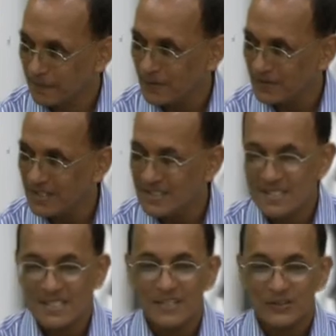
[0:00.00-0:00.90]
Okay?
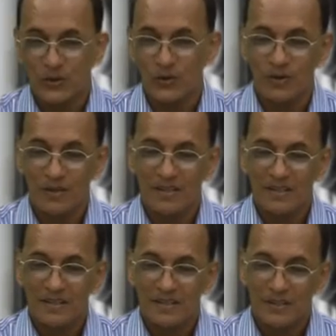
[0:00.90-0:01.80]
So
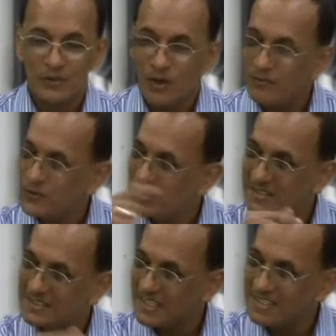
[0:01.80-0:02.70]
you have to
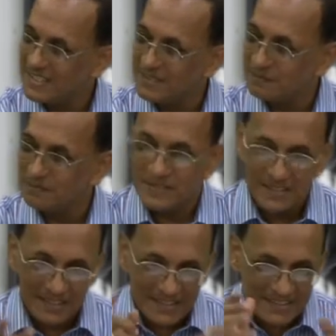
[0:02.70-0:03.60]
understand him,
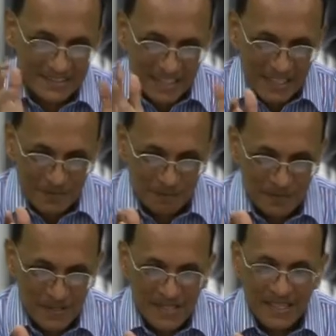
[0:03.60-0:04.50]
that it is
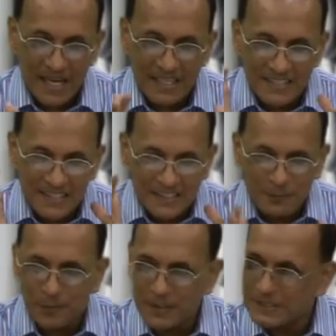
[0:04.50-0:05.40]
him and his
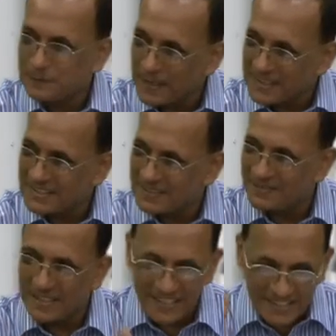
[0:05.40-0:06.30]
perspective
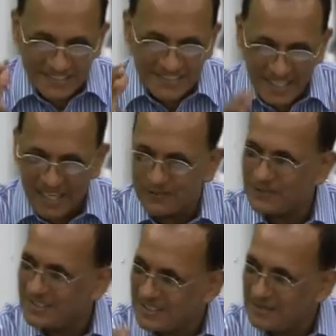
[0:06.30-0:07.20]
and his life
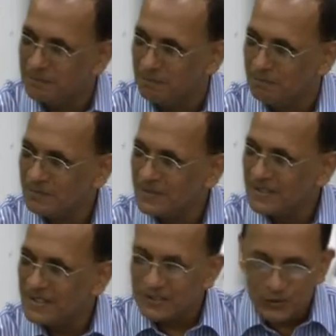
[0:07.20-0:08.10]
and him.
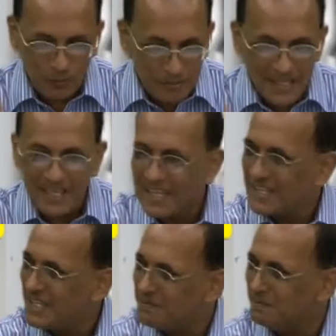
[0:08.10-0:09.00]
So be like
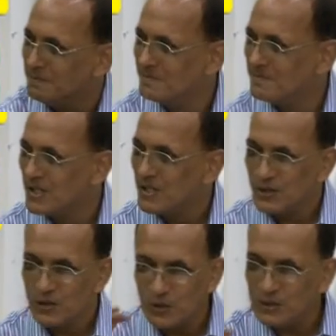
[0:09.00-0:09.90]
him.
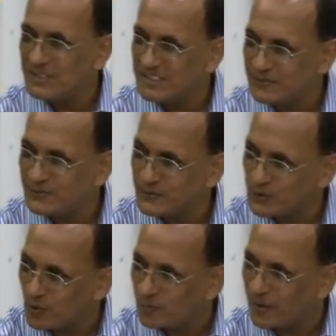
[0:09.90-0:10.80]
You shift
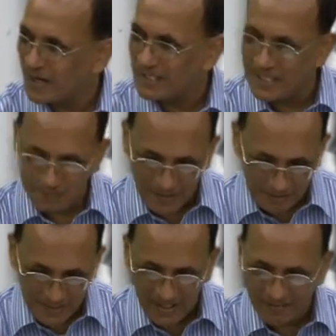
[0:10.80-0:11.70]
your paradigm
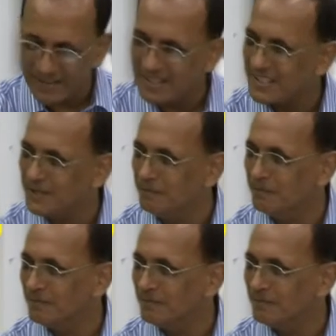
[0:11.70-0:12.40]
and behave like him.